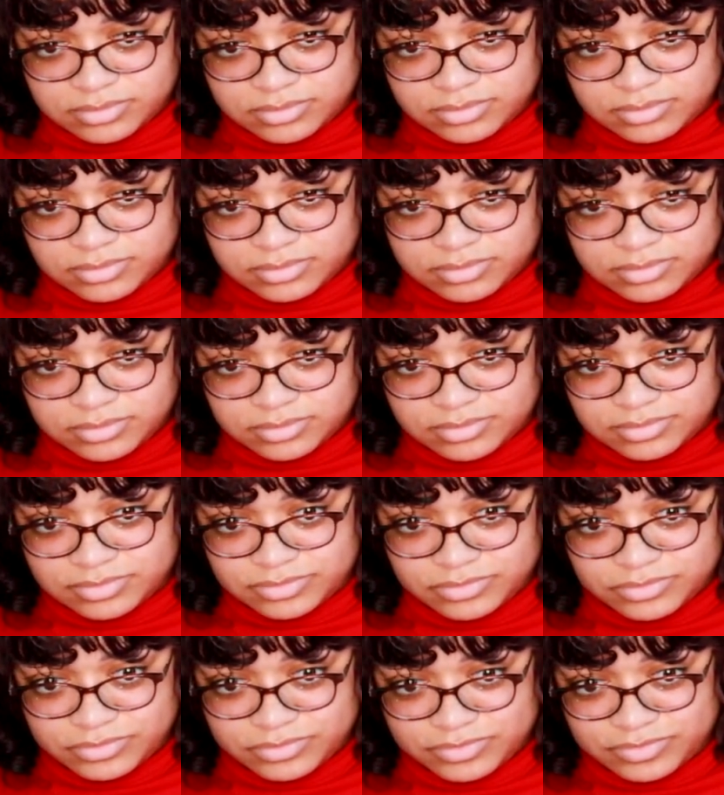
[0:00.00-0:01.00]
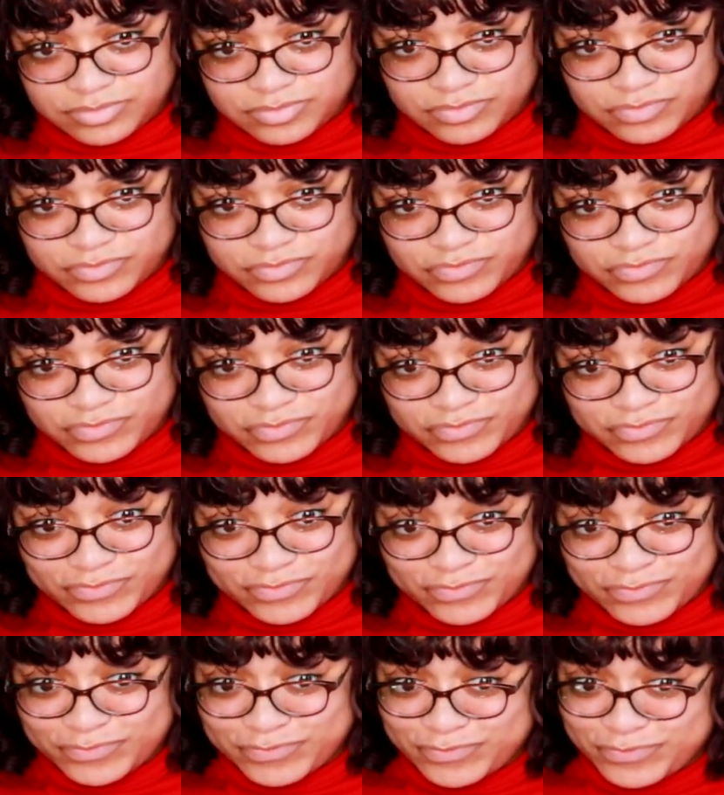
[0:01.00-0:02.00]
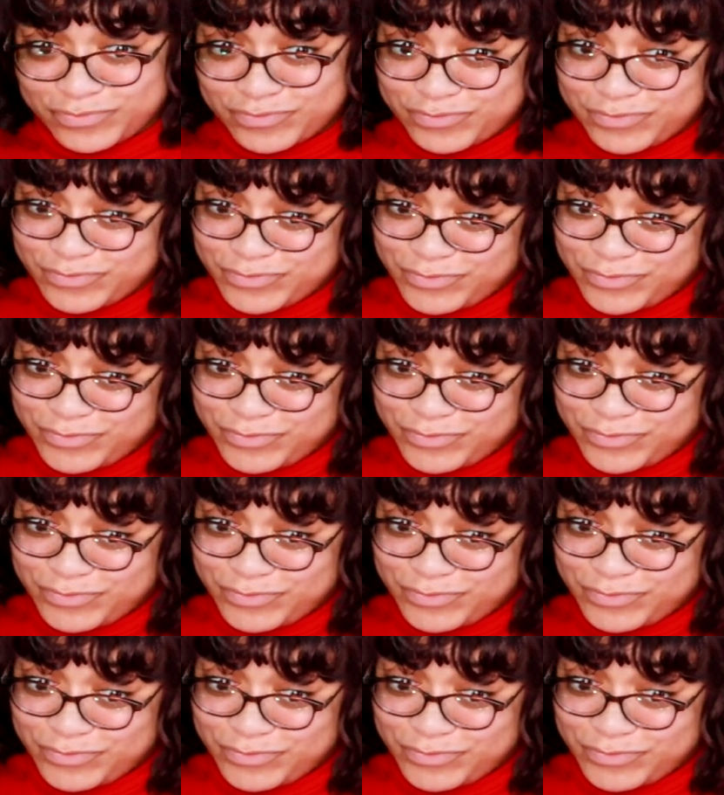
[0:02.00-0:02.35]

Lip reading: (silent)